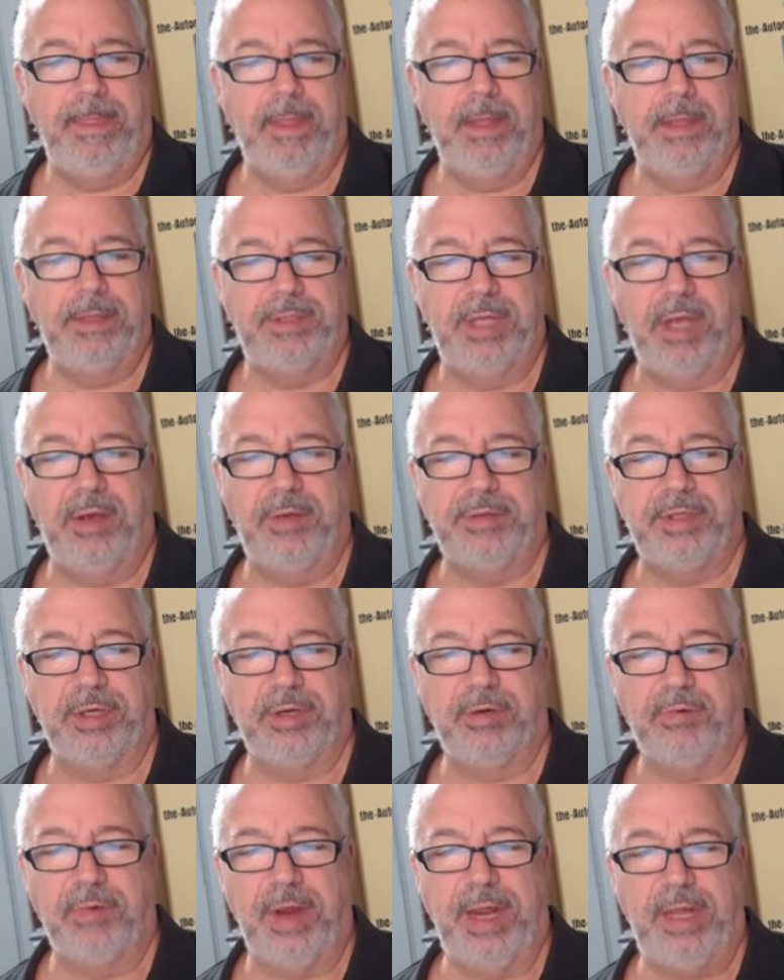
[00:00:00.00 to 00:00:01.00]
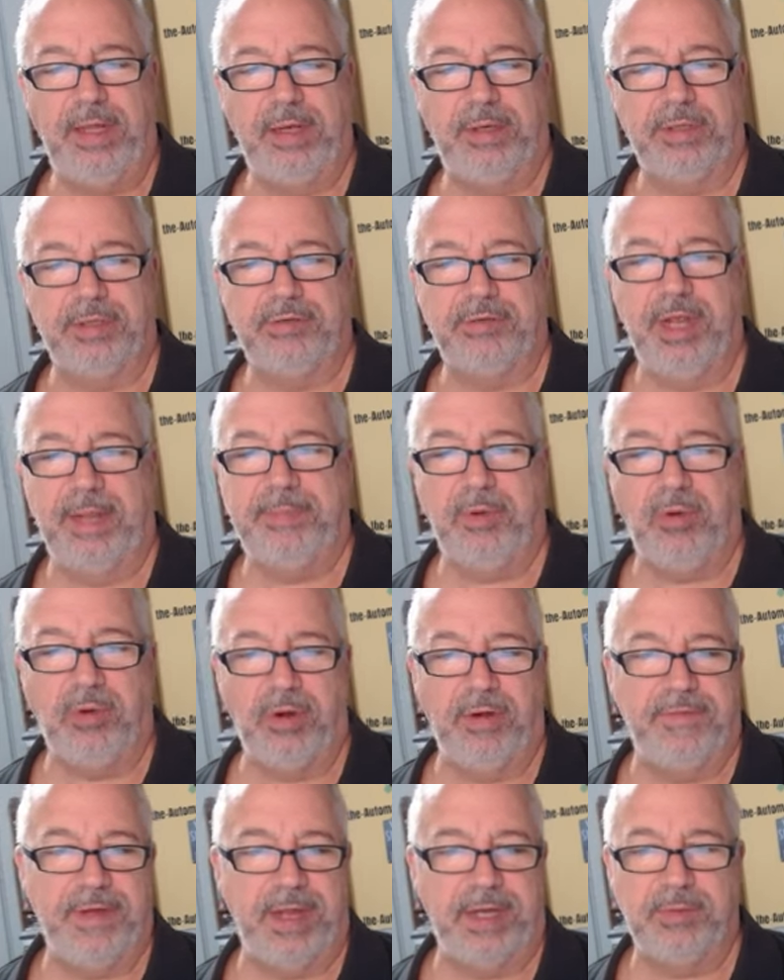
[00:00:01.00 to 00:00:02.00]
So it's a great little script.
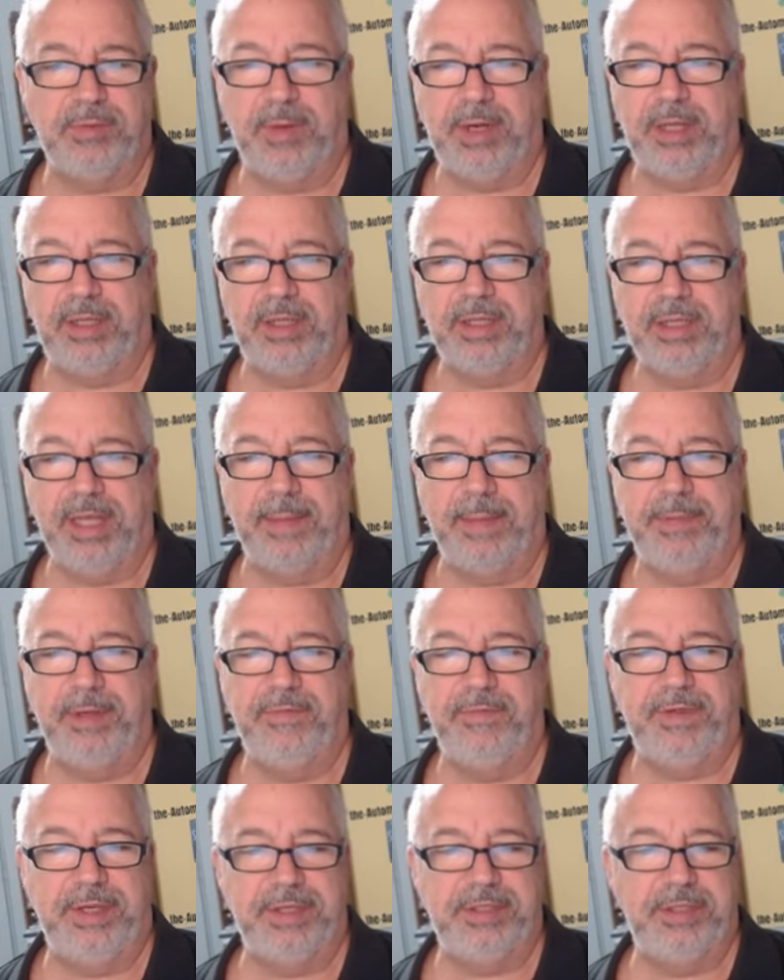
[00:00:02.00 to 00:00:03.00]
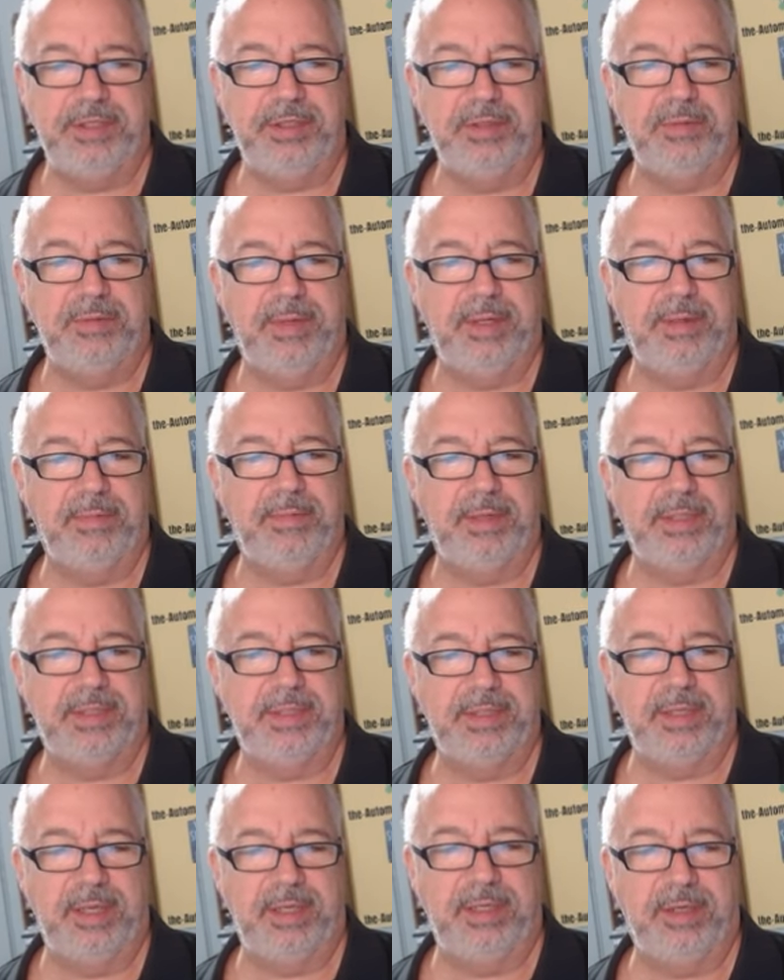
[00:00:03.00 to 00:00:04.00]
Or if I just want to look up in V two, what
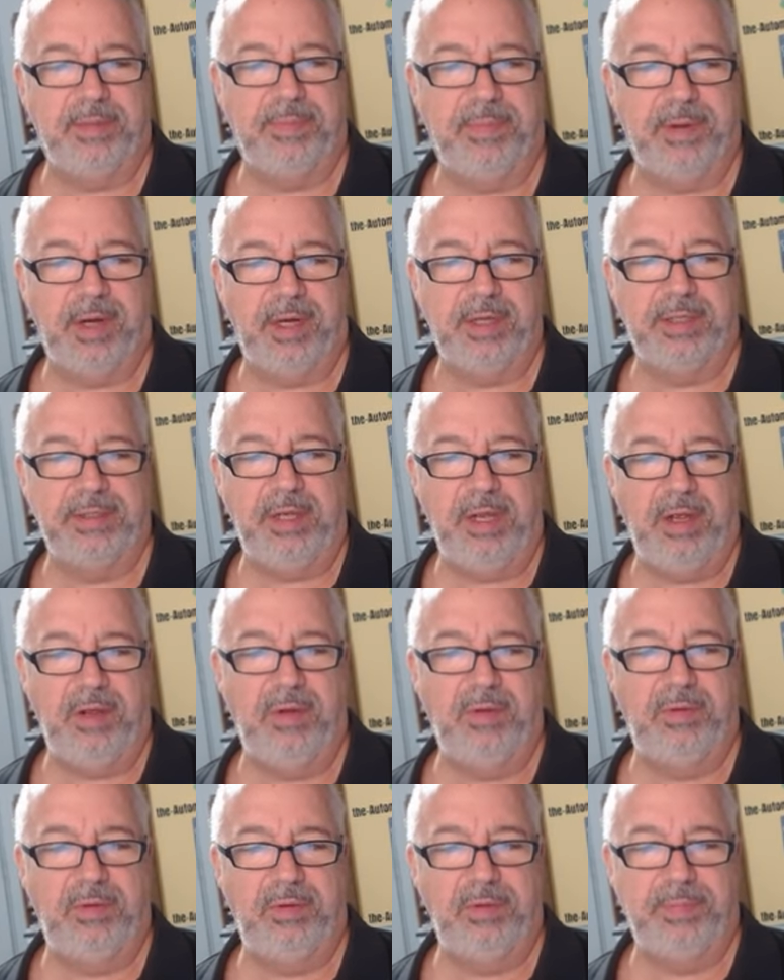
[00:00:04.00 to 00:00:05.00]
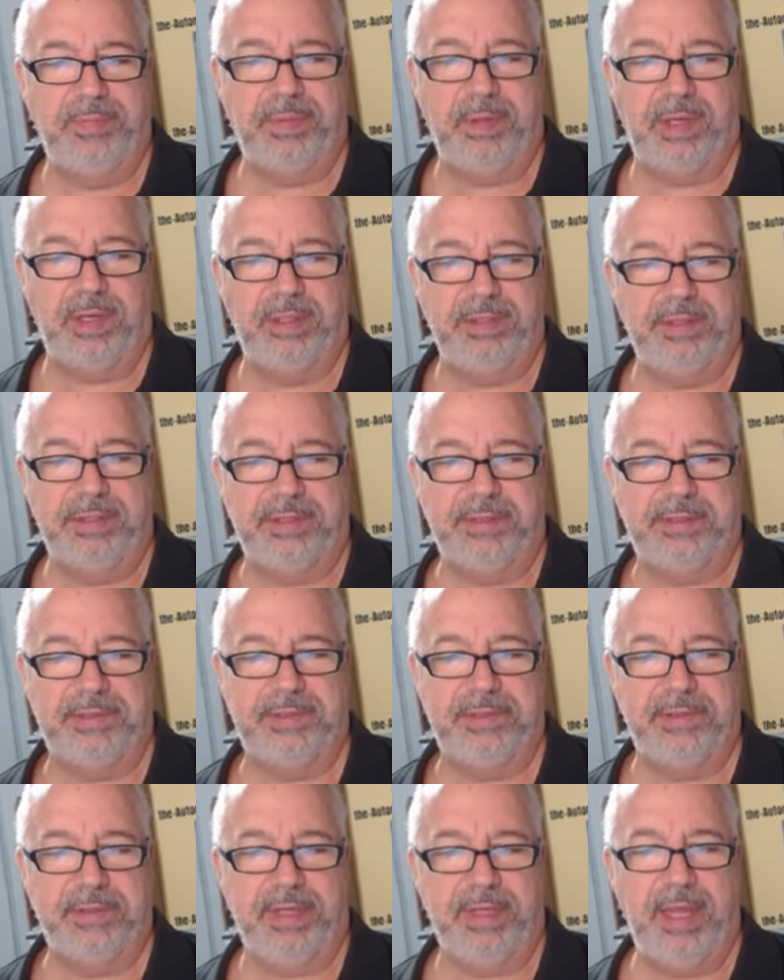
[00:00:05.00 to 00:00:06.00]
what's under parse? Oh, loop
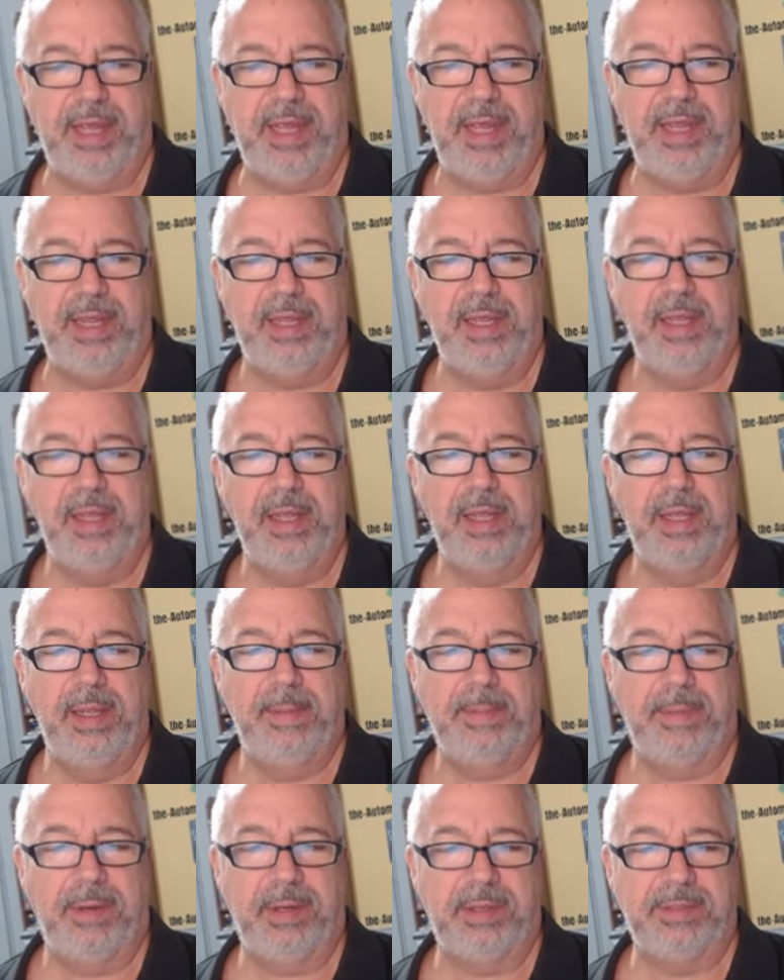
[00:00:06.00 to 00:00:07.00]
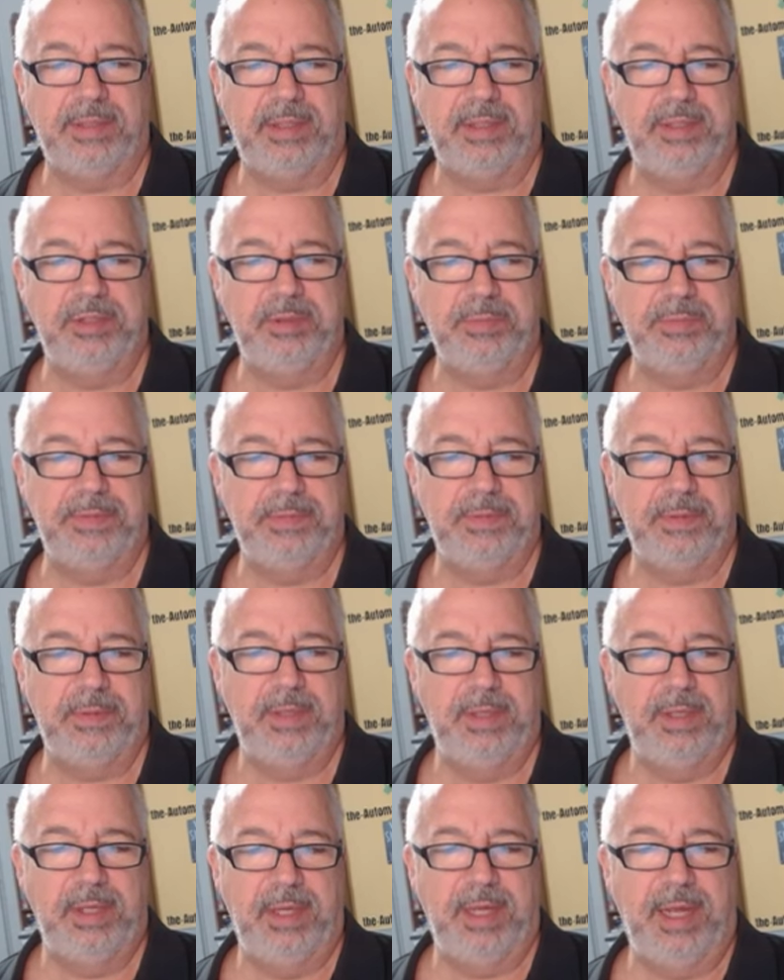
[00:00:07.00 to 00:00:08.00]
parse. Okay, parse a loop.
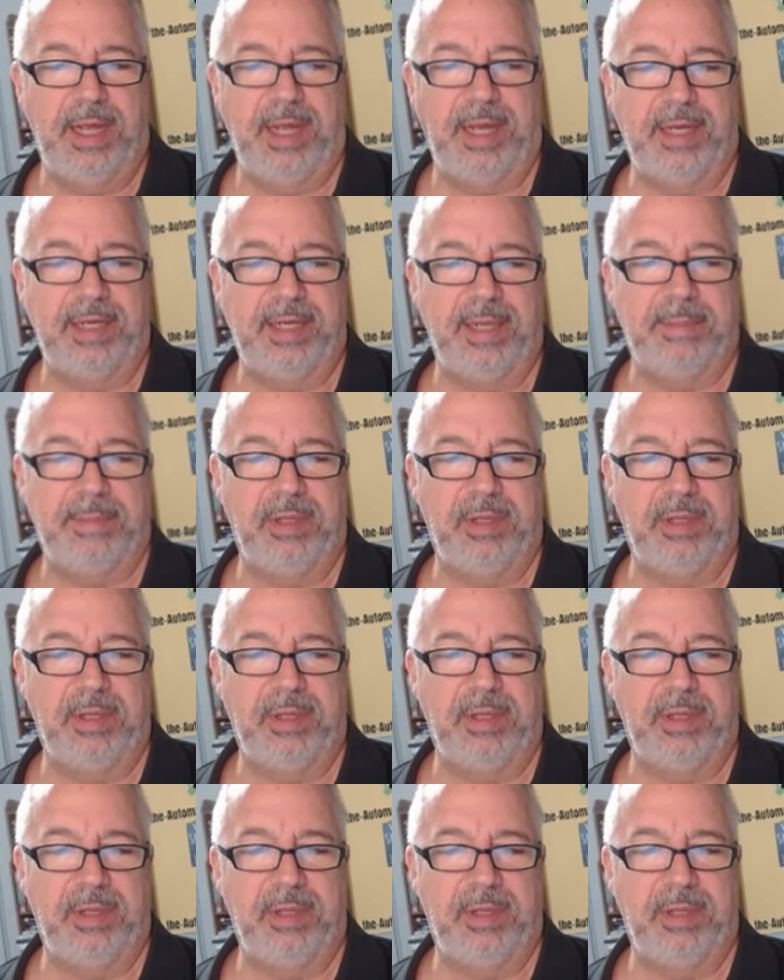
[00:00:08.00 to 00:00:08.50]
I can double